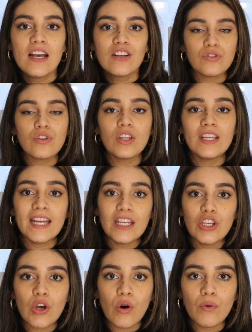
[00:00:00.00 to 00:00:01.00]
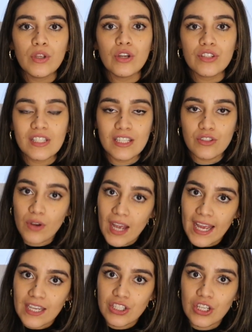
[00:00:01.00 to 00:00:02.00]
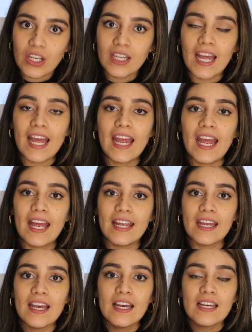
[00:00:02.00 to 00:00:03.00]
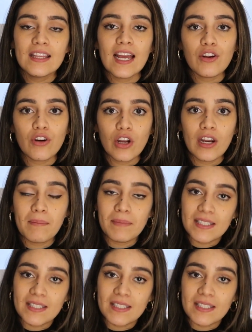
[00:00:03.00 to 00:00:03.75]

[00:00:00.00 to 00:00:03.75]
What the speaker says: so they know your situation and that you're gonna